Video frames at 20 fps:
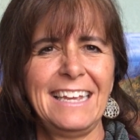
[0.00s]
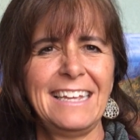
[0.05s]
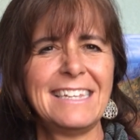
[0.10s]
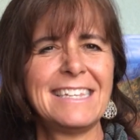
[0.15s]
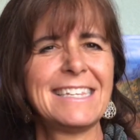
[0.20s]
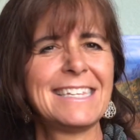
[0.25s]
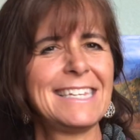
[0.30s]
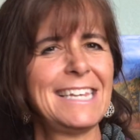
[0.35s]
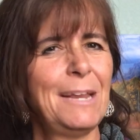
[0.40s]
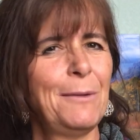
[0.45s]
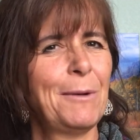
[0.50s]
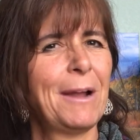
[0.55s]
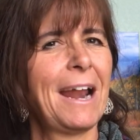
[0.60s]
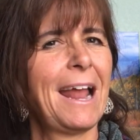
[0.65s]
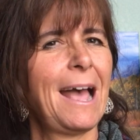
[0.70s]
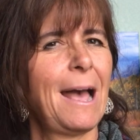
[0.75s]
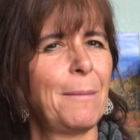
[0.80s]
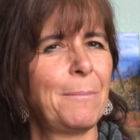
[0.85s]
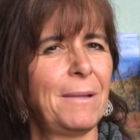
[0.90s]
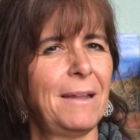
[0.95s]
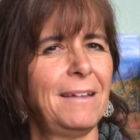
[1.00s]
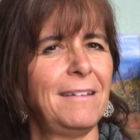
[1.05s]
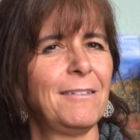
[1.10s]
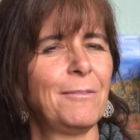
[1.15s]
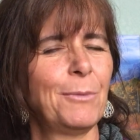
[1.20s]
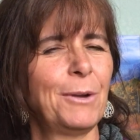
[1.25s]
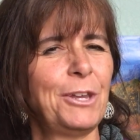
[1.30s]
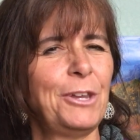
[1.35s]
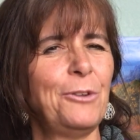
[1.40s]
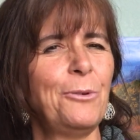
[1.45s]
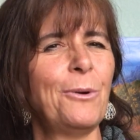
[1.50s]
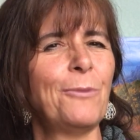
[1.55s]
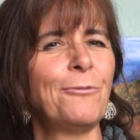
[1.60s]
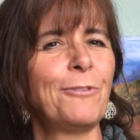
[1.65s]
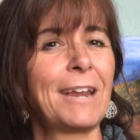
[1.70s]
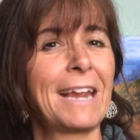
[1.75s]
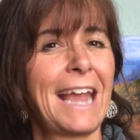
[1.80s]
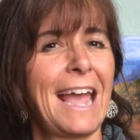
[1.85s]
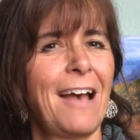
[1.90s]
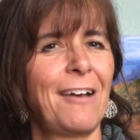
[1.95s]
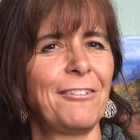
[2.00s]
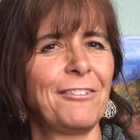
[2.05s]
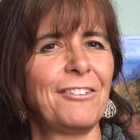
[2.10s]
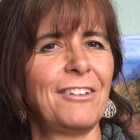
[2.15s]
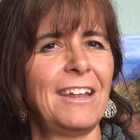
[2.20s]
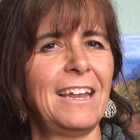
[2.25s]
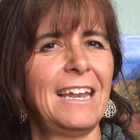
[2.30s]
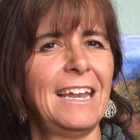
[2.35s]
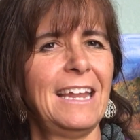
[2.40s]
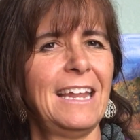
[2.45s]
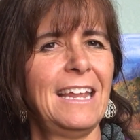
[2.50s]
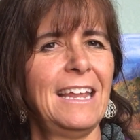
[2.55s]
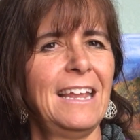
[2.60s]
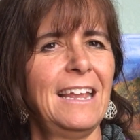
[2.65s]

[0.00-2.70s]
See what happens when you recount it.